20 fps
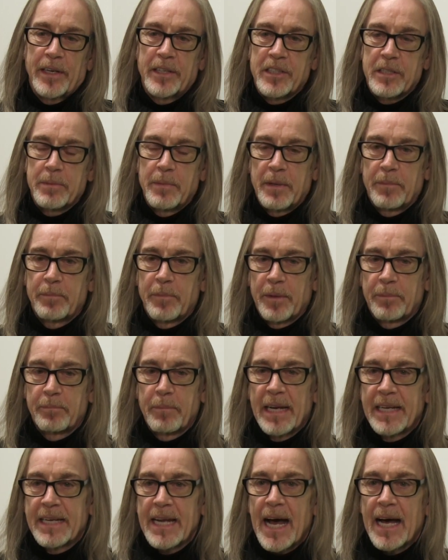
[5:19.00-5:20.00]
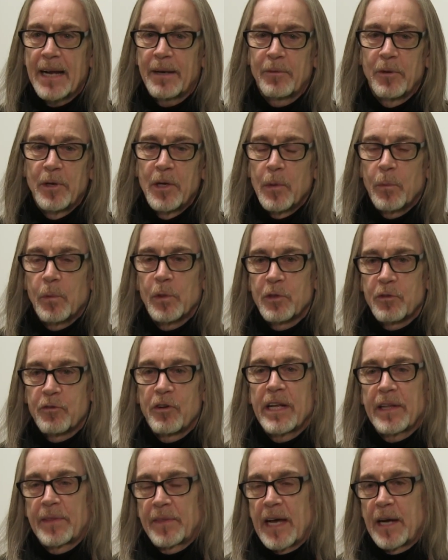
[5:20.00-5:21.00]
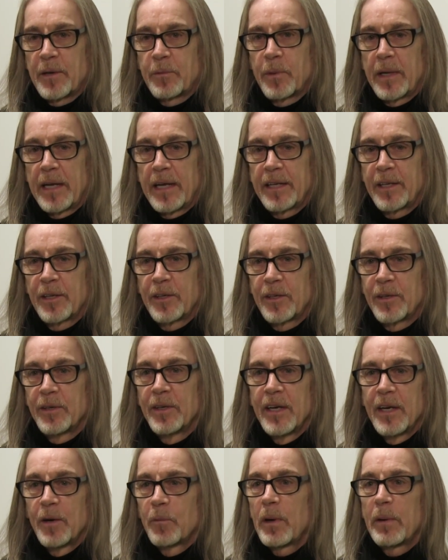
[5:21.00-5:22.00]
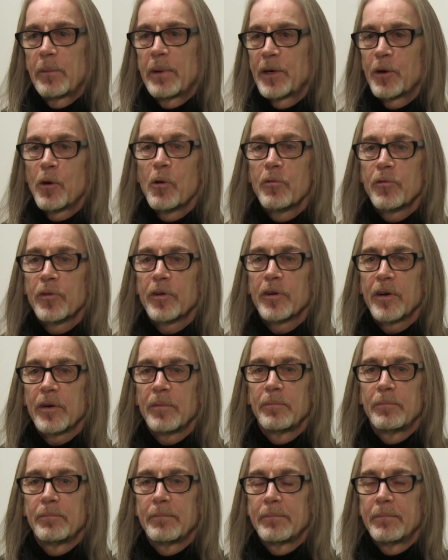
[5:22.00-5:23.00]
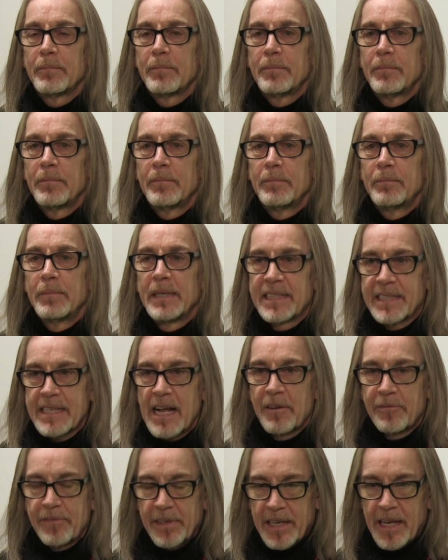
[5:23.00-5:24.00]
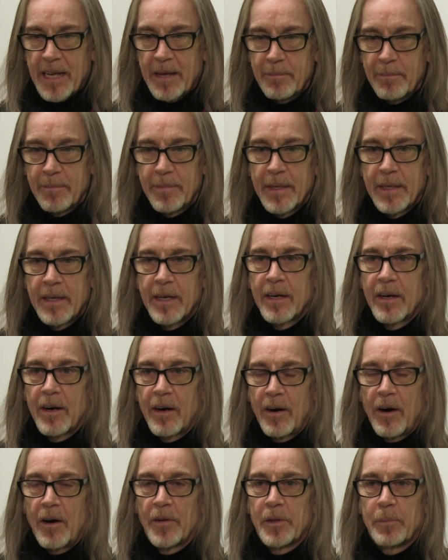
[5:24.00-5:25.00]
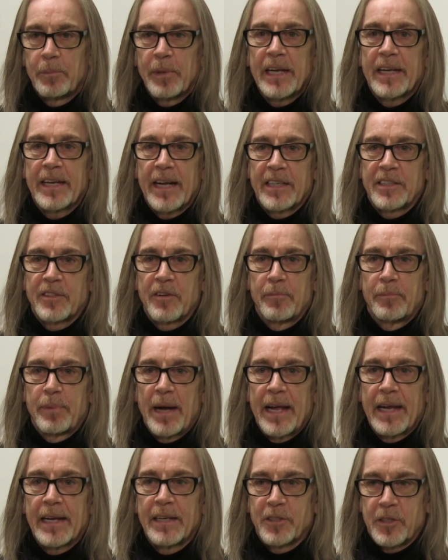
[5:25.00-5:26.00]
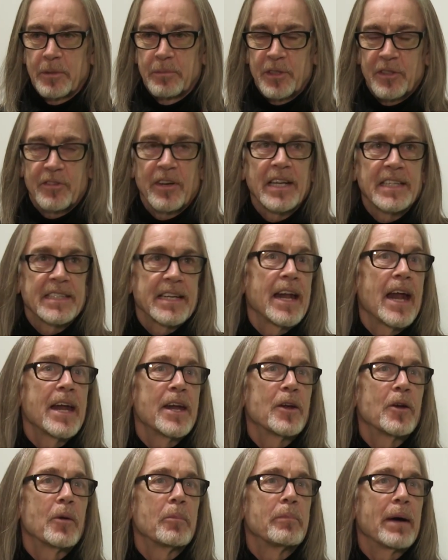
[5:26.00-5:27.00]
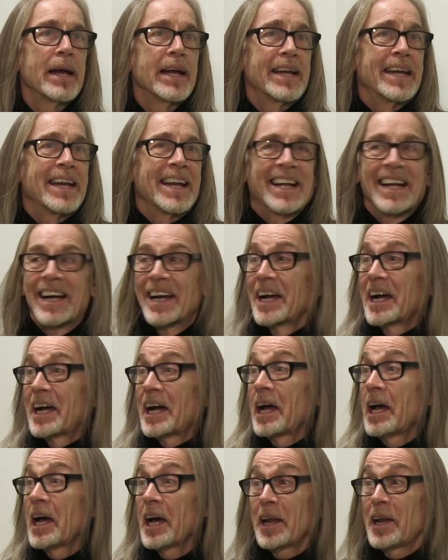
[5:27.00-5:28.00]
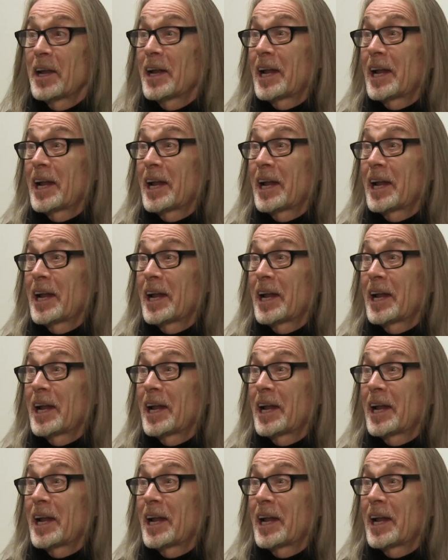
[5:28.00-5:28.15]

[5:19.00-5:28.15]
instrument. But my dad was great that way, you know. We went over, myself and him, on the pretext of buying some strings, and ended up buying an